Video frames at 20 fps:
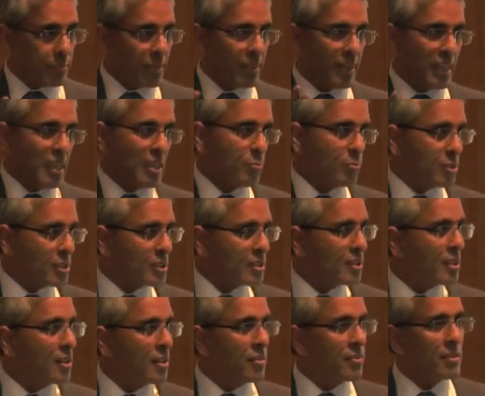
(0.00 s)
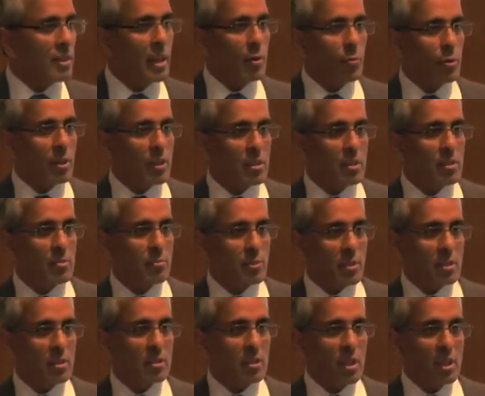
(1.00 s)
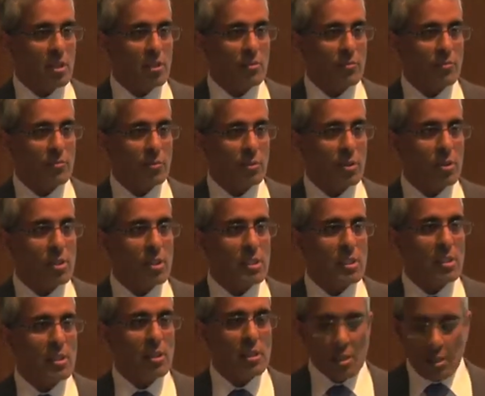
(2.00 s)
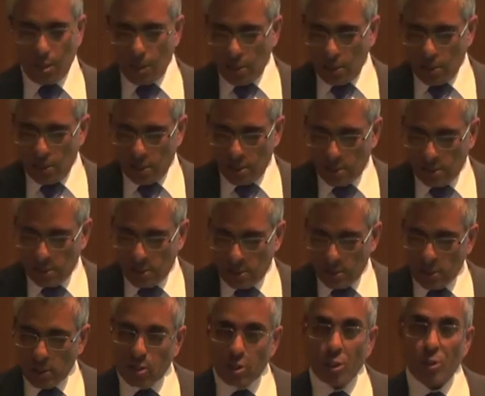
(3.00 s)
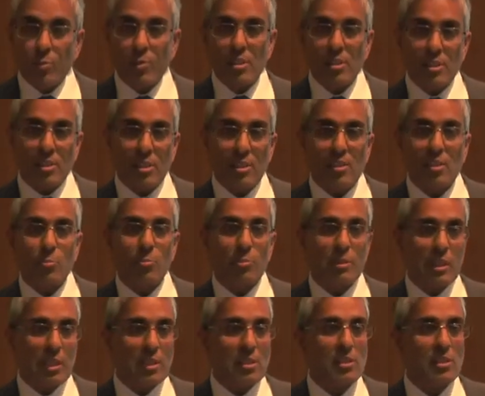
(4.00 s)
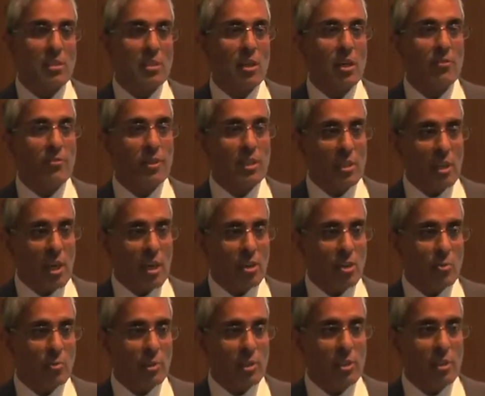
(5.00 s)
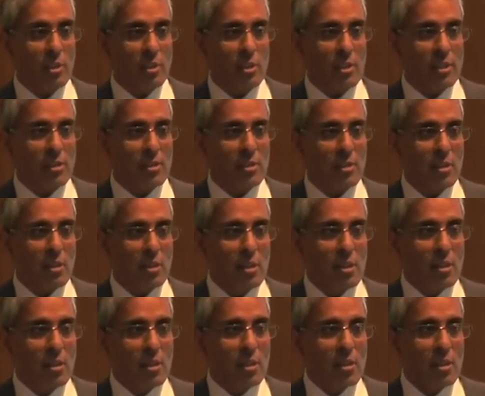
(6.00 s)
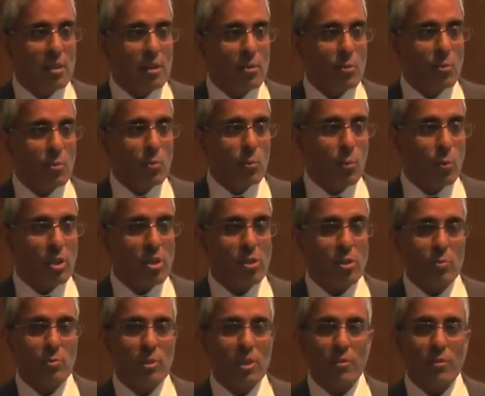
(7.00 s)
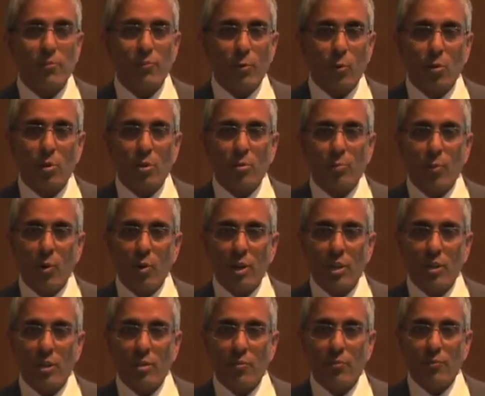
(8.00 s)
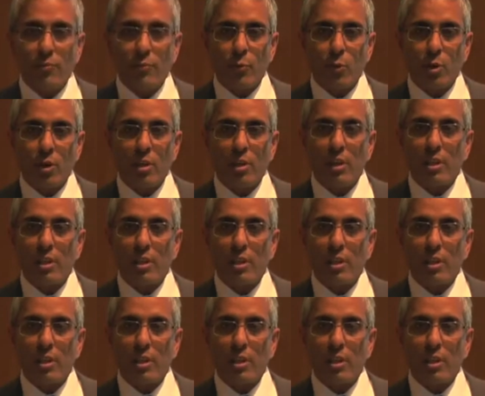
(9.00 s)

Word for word: themes that we need to build on. First is UBC as a place of engagement. It's we should be a focal point for